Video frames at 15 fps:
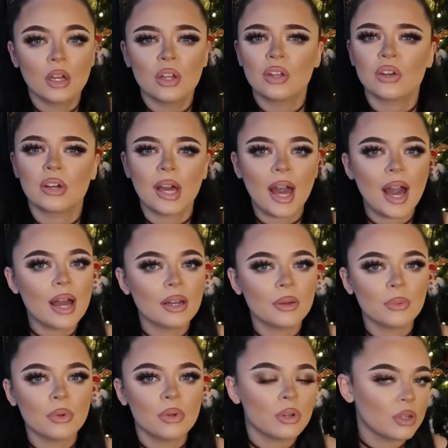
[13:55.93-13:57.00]
You could get
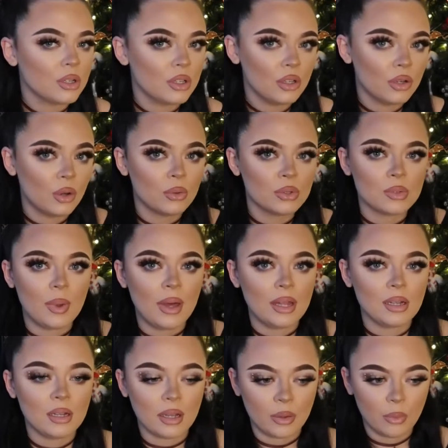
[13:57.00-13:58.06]
anyone, you know, as
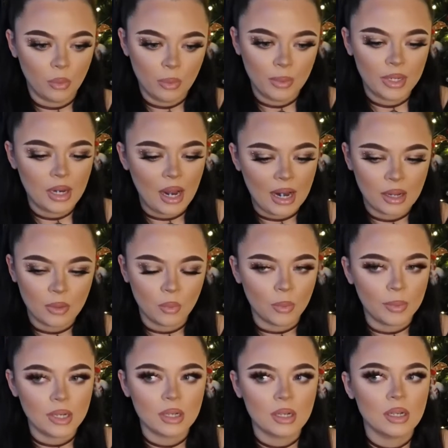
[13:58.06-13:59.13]
well, like a woman, any
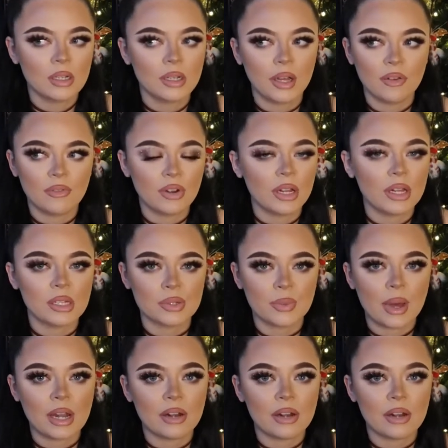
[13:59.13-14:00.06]
woman, a ring as well.